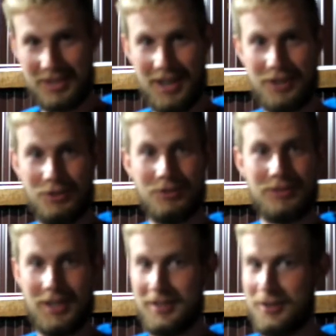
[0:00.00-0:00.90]
I don't know.
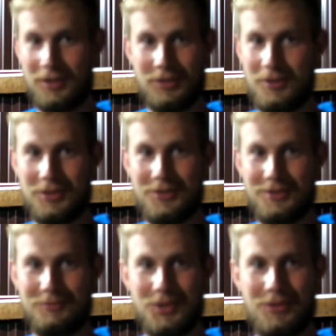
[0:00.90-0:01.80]
Yeah, not going to
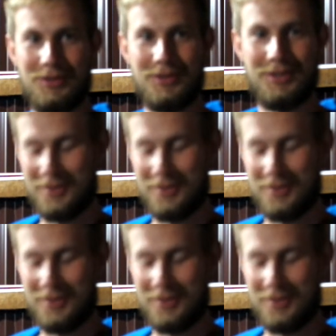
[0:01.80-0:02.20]
be thrown out.